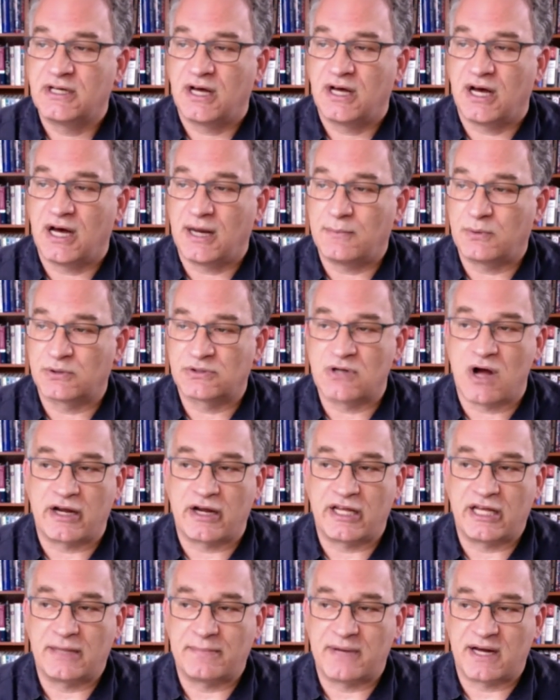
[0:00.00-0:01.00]
Uh, we're
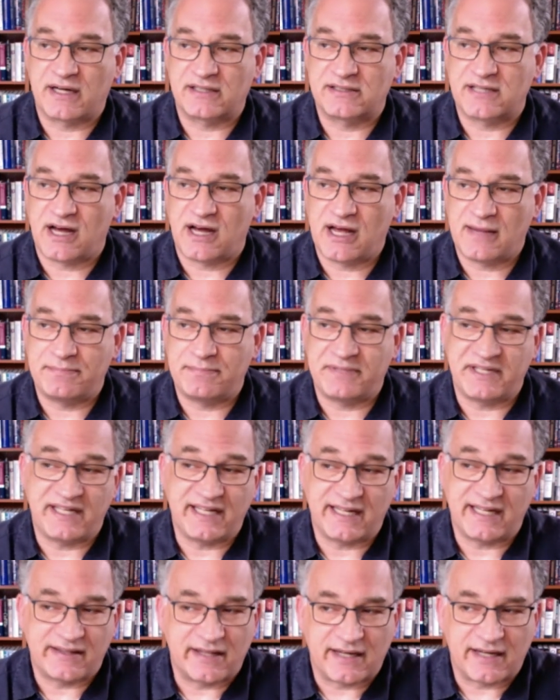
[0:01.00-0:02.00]
talking about a time
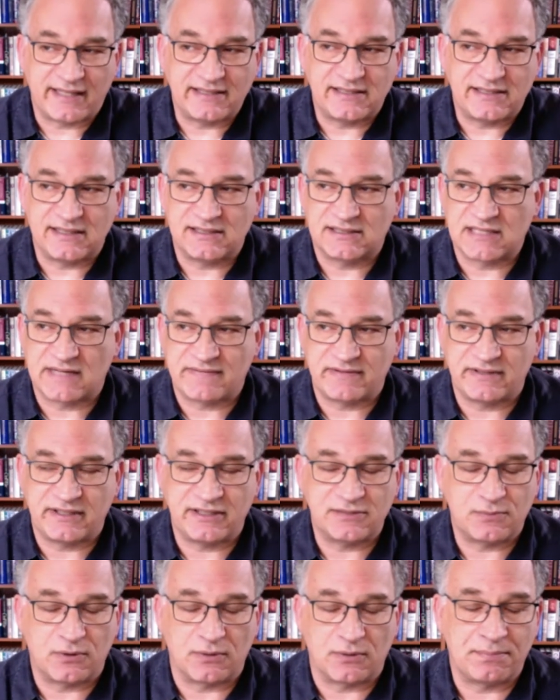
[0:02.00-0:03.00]
beginning in the nineteen seventies
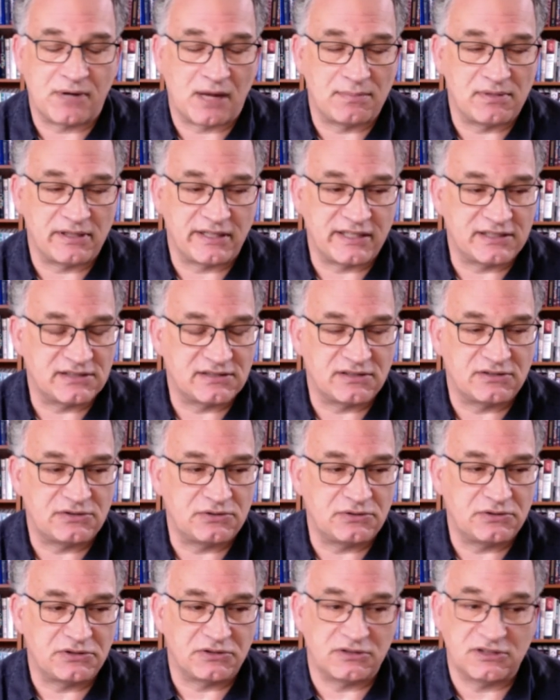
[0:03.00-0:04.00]
where public
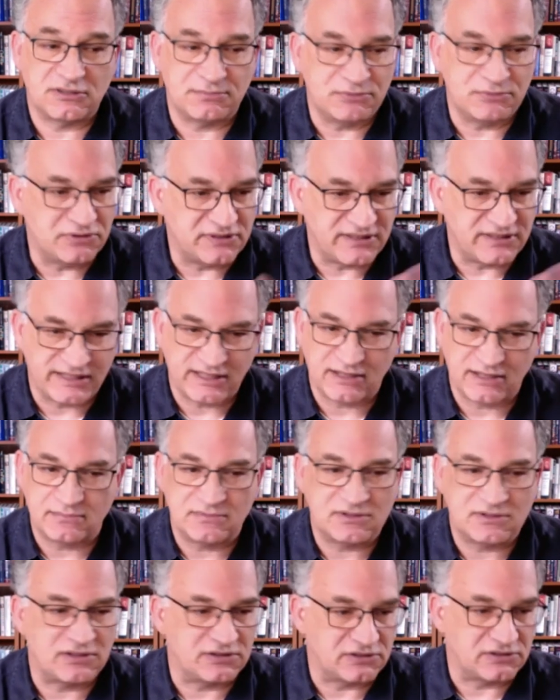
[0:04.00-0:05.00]
institutions,
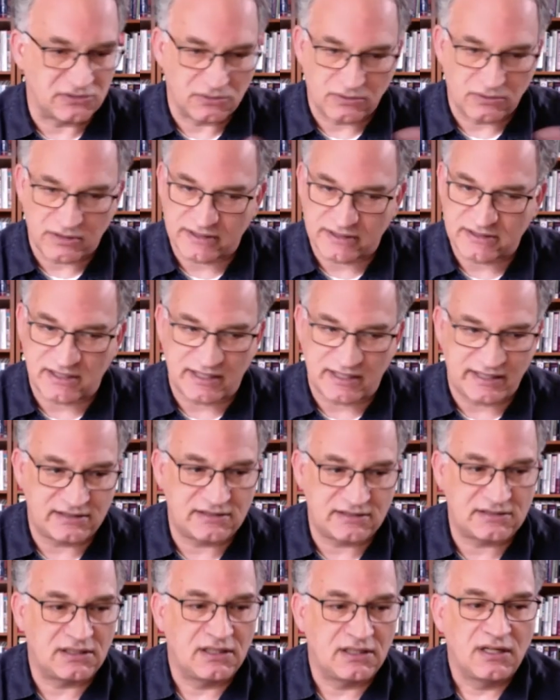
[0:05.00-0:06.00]
museums, historic
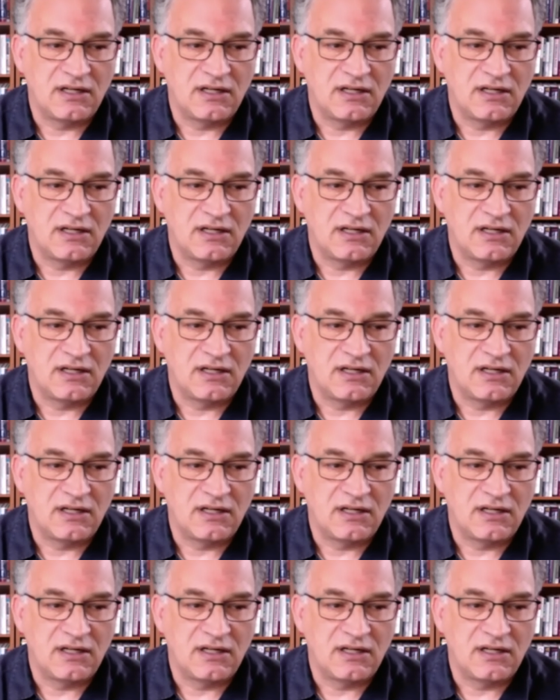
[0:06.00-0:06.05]
sites